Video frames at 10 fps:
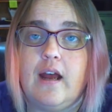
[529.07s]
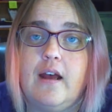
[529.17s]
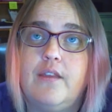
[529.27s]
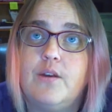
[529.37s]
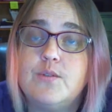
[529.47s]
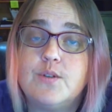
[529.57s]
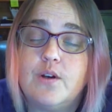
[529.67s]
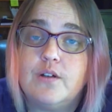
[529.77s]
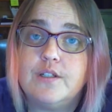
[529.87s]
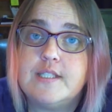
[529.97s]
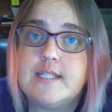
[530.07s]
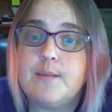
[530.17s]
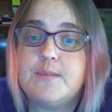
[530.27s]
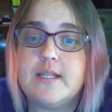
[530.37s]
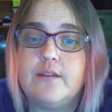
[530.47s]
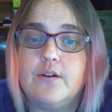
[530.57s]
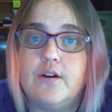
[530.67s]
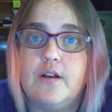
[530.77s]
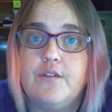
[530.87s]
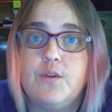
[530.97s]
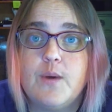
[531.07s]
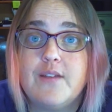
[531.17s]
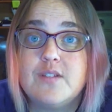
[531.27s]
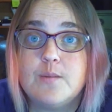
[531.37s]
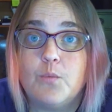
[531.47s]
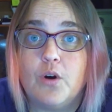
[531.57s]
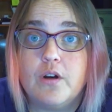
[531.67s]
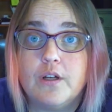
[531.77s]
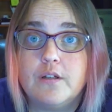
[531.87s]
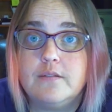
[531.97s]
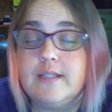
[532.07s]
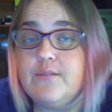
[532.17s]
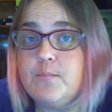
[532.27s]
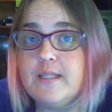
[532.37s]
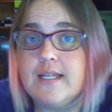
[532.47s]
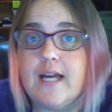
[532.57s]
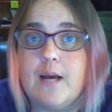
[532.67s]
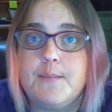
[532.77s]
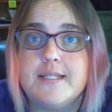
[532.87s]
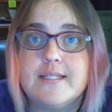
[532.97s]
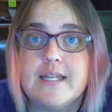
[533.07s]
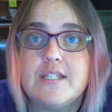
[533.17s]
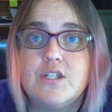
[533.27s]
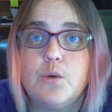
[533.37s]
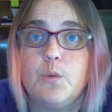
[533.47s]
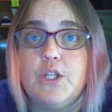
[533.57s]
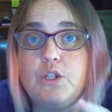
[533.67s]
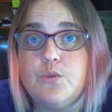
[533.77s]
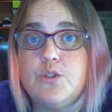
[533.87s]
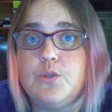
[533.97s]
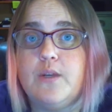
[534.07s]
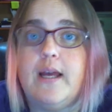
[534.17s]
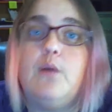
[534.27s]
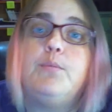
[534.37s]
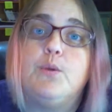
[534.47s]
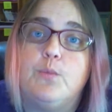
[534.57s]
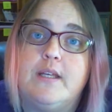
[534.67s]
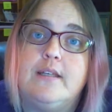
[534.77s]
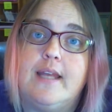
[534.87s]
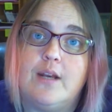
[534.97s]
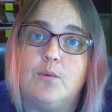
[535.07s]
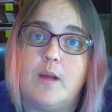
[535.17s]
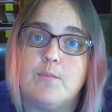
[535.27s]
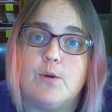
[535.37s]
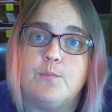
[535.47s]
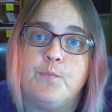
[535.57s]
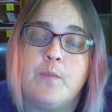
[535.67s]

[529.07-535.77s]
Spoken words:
Those are all good tips, and if you have some work, leave them in the comments. Let us know what you do to help you win NaNoWriMo.